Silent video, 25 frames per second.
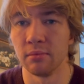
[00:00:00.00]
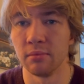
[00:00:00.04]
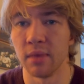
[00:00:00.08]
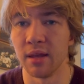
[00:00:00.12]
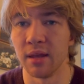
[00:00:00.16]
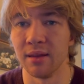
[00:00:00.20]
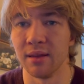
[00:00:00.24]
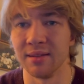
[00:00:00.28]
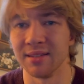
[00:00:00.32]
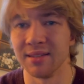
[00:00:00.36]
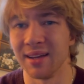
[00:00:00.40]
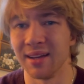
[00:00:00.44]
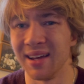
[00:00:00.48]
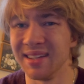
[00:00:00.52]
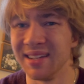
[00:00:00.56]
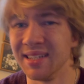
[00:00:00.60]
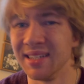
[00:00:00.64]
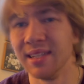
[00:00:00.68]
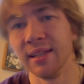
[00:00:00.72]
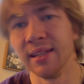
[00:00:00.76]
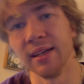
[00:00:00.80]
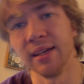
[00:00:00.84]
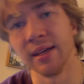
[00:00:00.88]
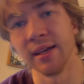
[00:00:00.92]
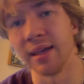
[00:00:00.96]
and is
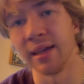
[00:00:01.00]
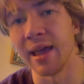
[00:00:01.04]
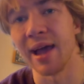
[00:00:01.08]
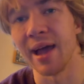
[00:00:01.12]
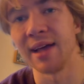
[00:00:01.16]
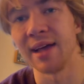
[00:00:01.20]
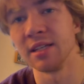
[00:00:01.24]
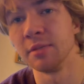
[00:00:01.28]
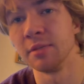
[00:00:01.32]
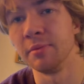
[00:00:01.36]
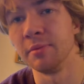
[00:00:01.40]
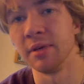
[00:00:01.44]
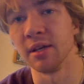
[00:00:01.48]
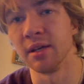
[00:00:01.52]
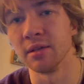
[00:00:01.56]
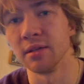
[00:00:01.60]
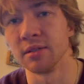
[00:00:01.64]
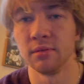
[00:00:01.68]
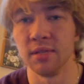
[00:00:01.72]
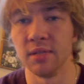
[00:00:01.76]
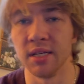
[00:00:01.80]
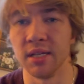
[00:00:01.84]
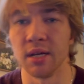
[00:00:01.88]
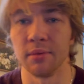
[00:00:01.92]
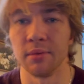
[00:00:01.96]
ideally a gas, because
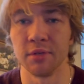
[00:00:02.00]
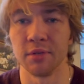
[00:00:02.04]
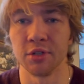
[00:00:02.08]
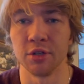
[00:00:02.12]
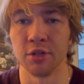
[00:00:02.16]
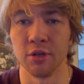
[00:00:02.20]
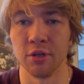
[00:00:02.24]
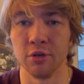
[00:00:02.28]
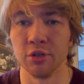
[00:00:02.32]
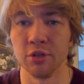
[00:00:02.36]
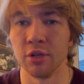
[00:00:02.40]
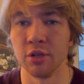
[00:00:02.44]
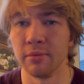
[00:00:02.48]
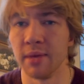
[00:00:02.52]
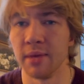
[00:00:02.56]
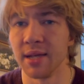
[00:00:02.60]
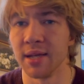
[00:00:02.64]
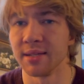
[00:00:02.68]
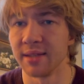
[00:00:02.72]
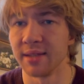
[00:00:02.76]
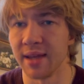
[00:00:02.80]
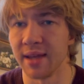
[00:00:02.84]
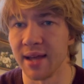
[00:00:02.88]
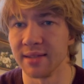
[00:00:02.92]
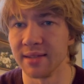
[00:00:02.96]
decomposition usually makes
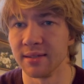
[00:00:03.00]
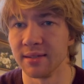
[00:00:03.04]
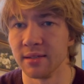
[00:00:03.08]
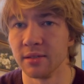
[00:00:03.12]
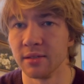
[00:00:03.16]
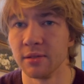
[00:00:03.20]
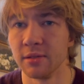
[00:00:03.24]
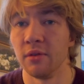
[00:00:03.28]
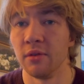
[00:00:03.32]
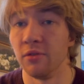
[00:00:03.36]
gases?